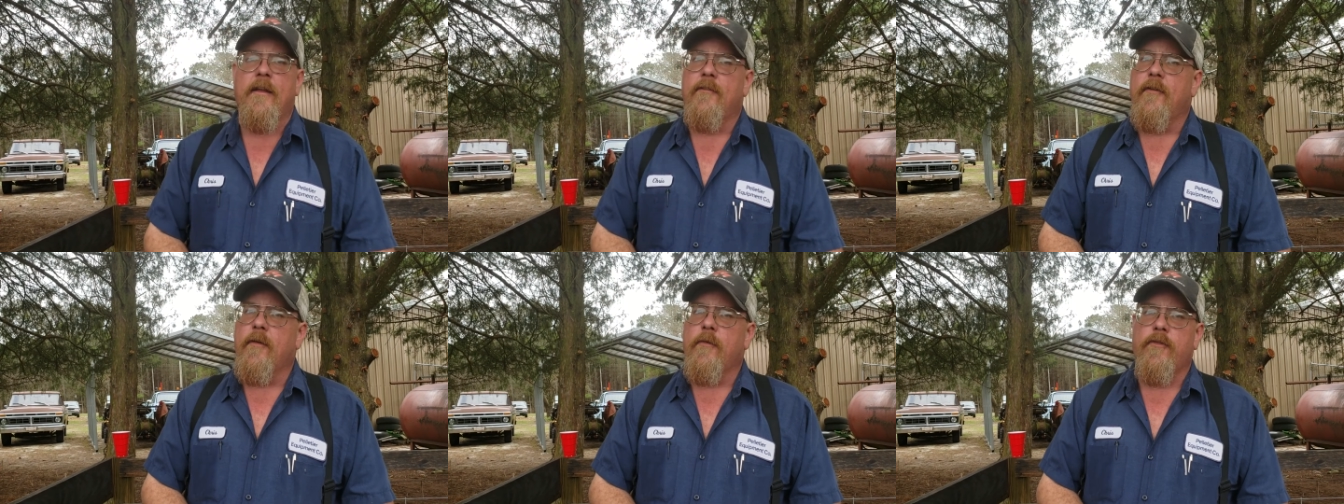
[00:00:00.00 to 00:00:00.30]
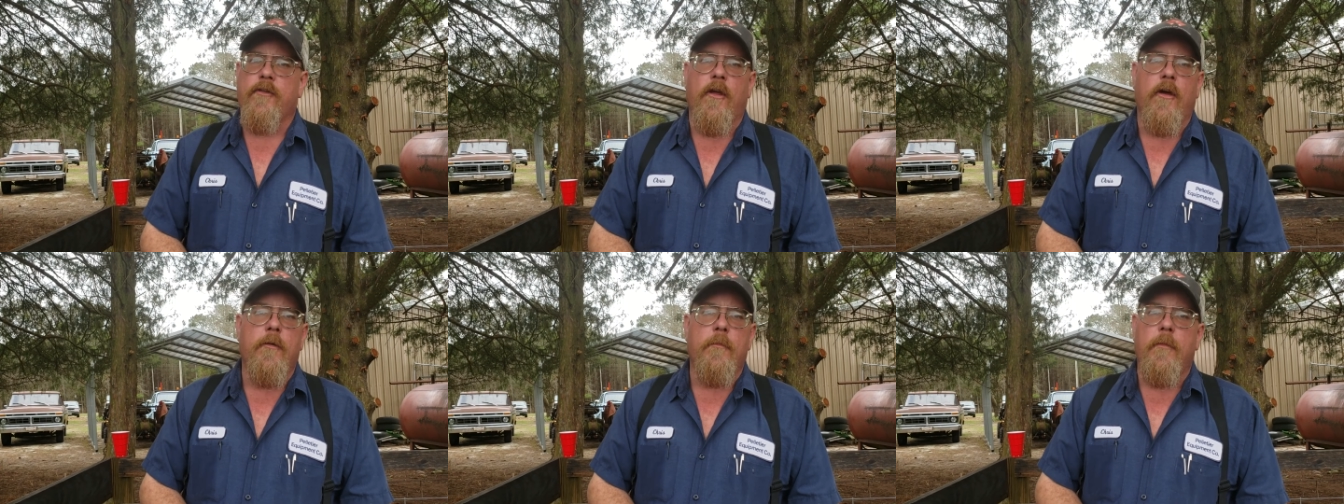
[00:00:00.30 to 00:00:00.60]
there
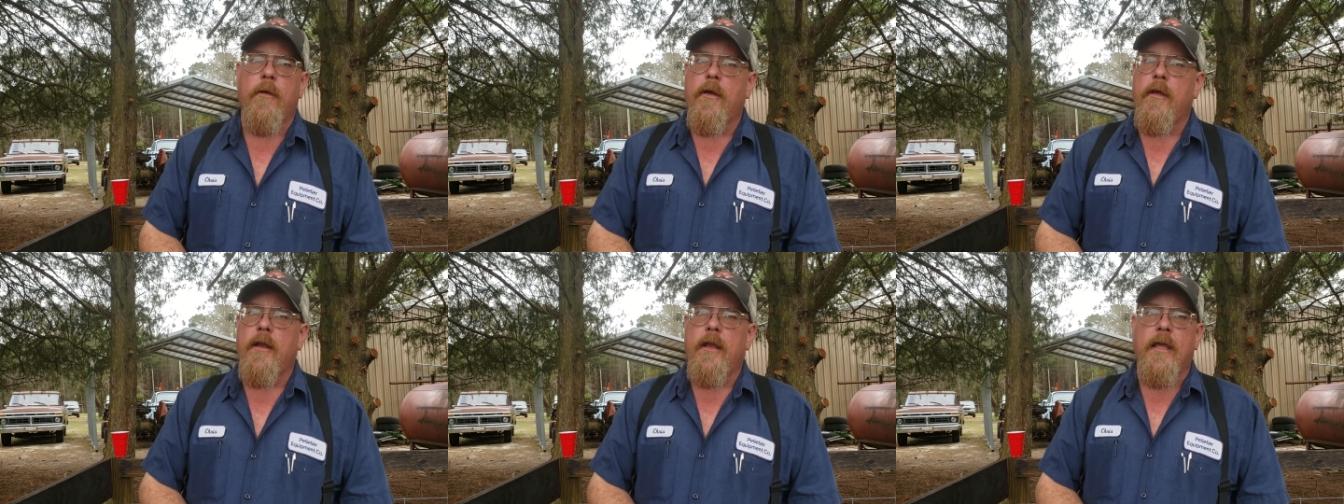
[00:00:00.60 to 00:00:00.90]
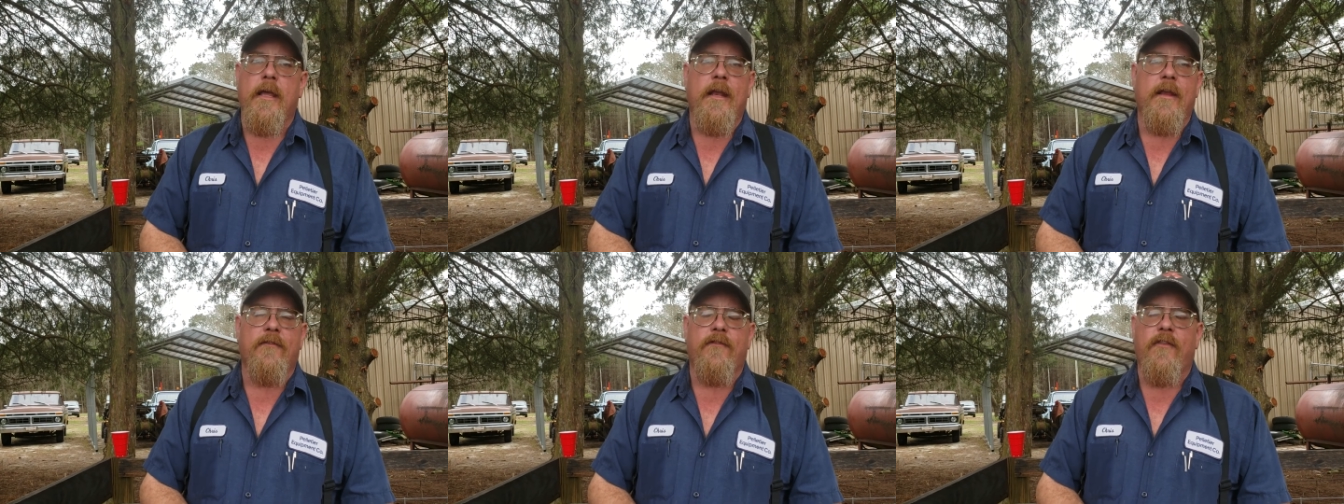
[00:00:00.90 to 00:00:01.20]
was no
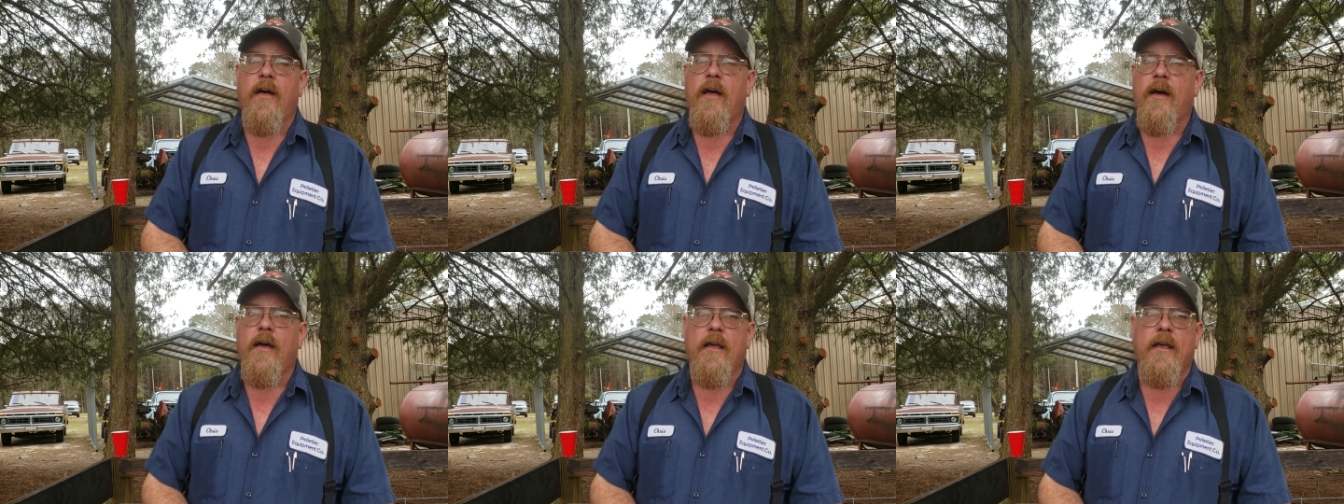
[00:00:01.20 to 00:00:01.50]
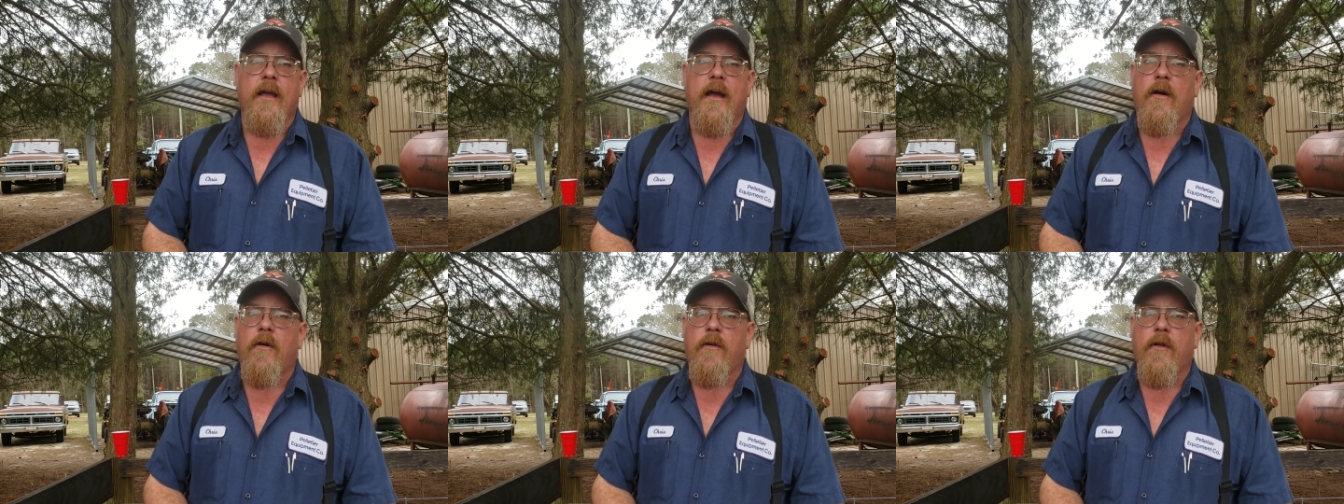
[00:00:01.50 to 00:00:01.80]
money in it, finally
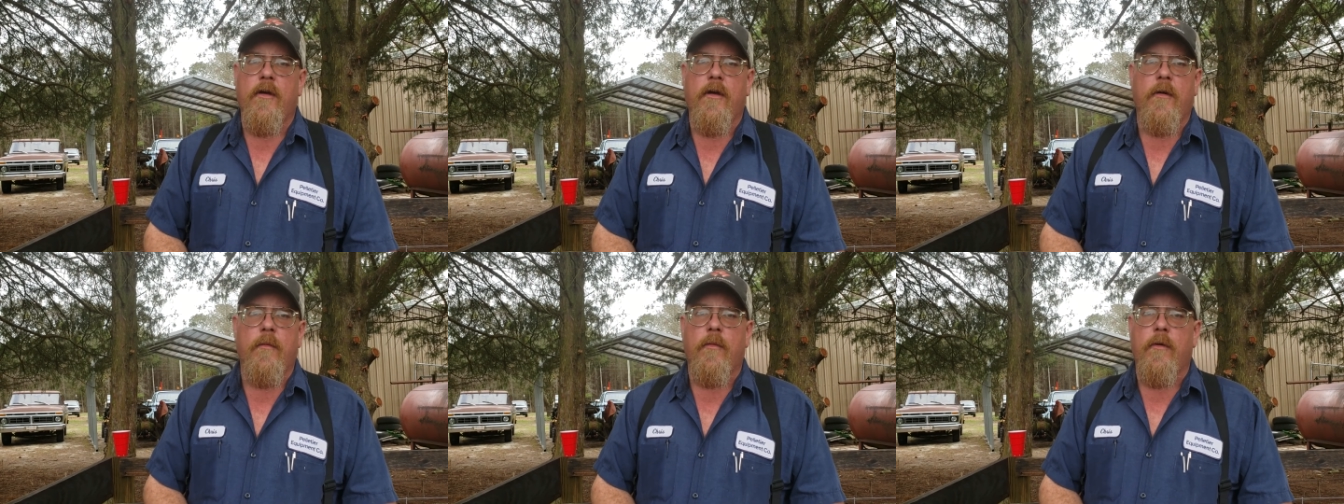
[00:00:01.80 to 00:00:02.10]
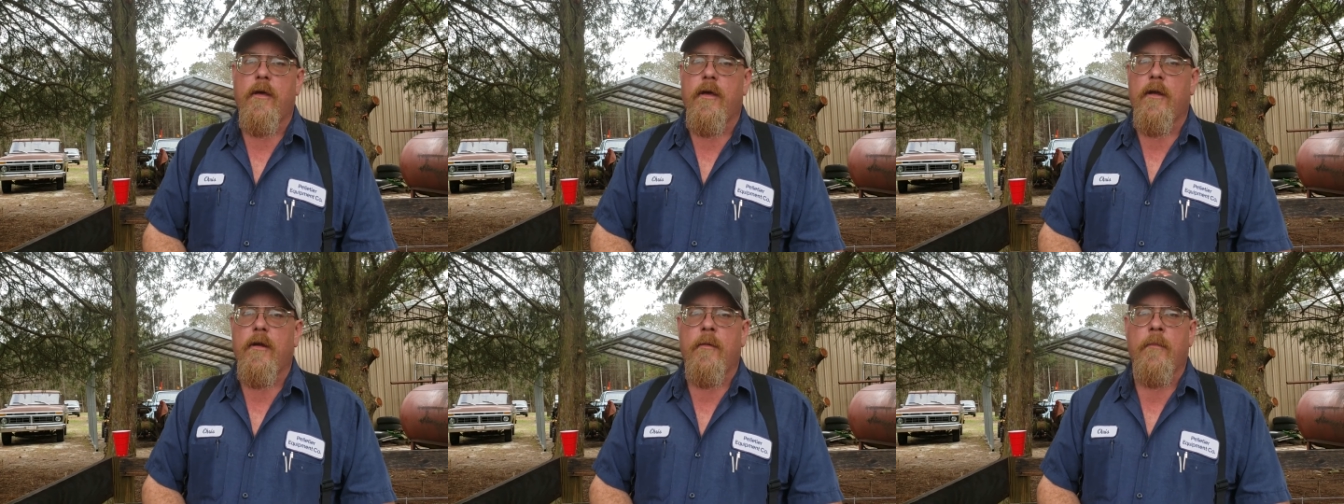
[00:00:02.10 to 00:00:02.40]
caught up
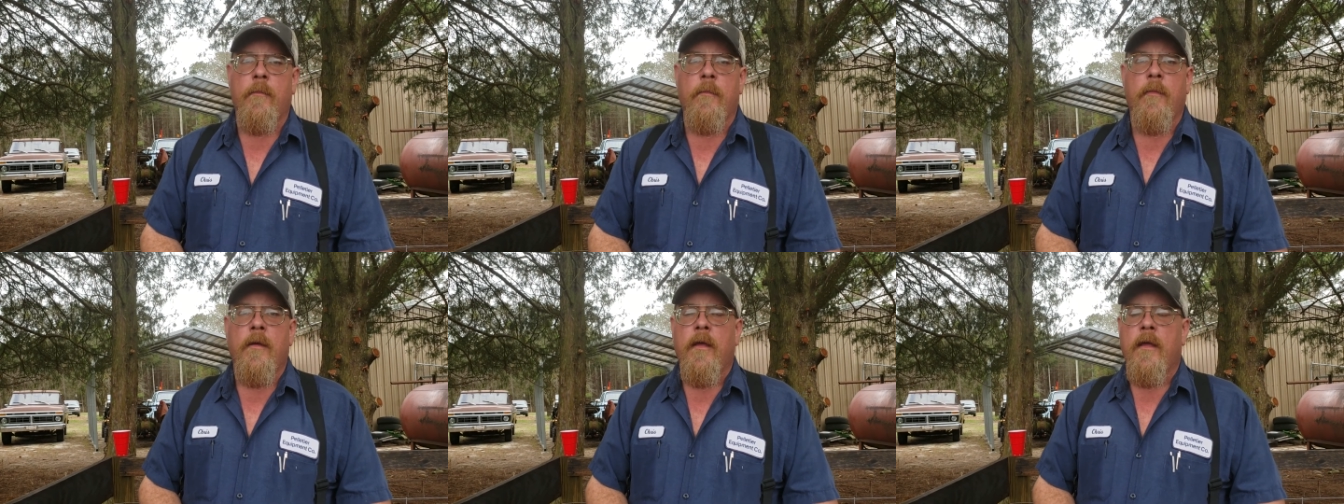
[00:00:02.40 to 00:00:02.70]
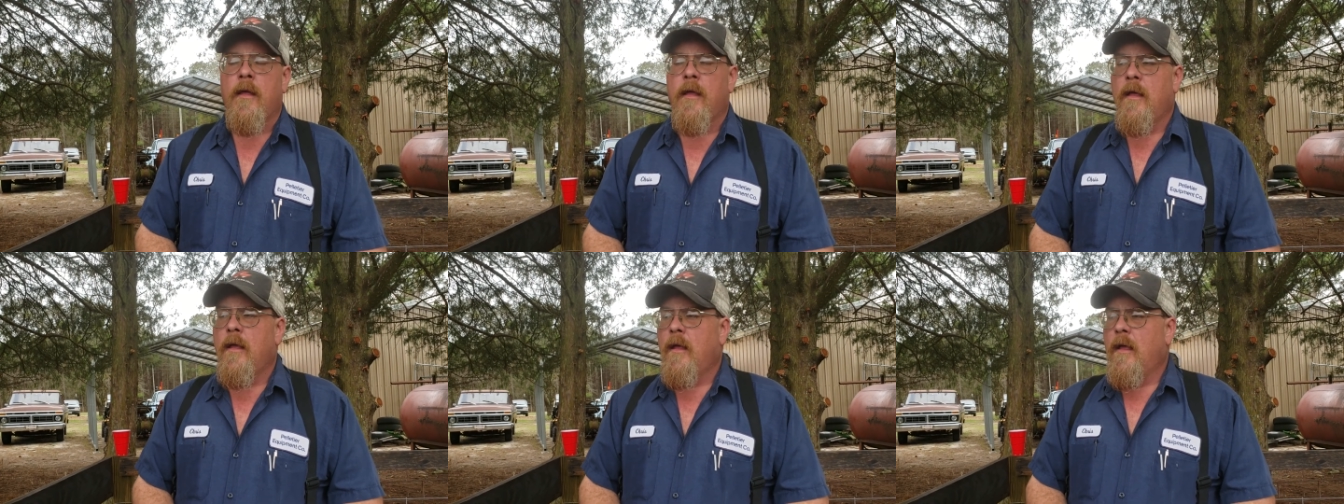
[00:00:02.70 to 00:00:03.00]
with them,
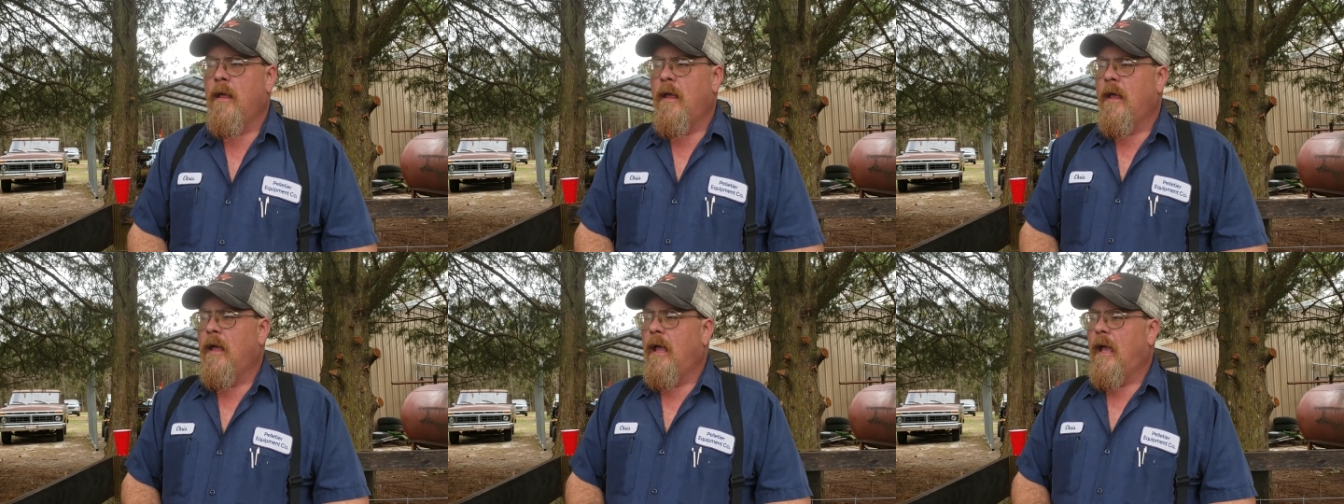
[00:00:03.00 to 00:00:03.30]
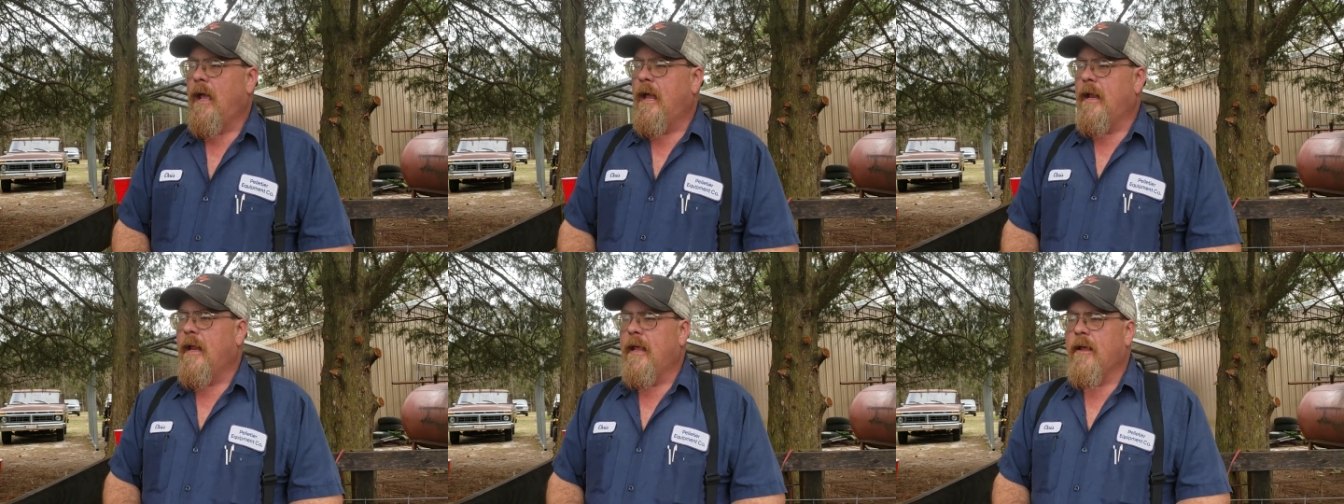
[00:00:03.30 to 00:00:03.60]

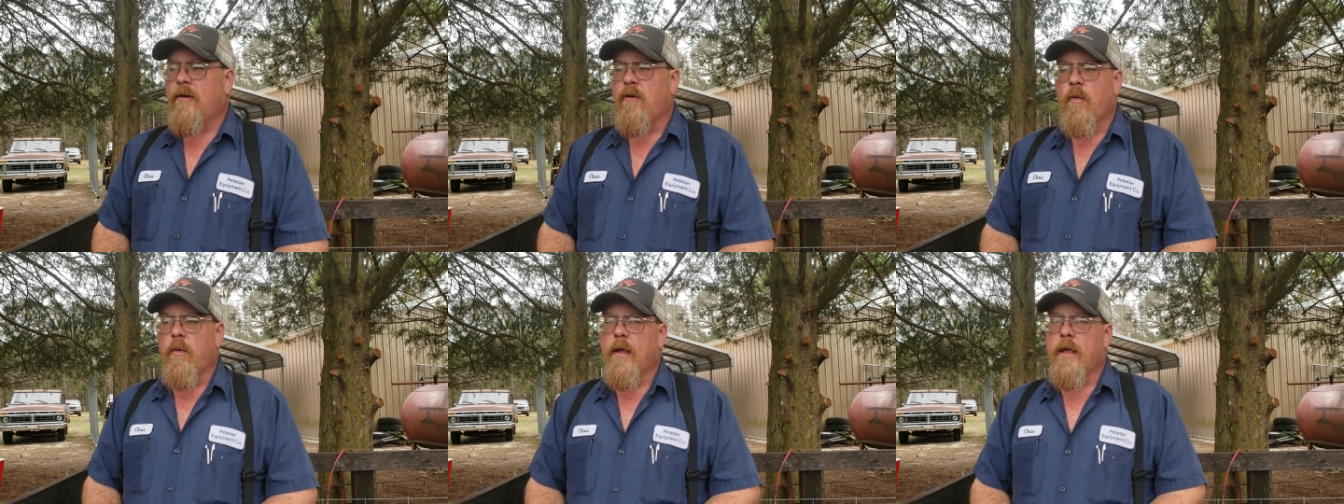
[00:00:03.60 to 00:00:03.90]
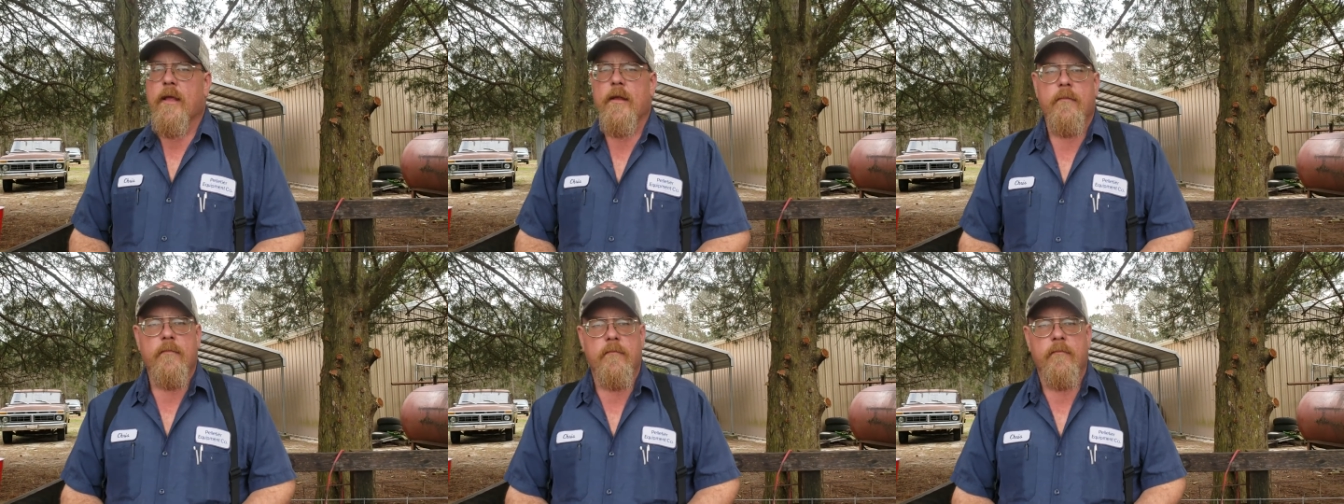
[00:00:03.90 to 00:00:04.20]
and they
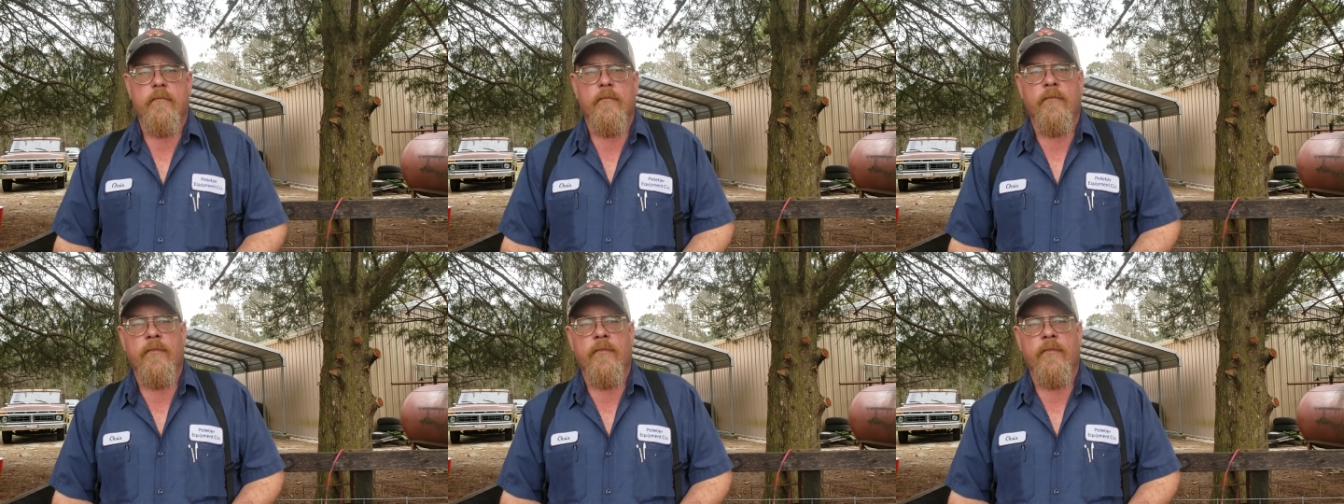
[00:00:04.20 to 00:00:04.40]
quit.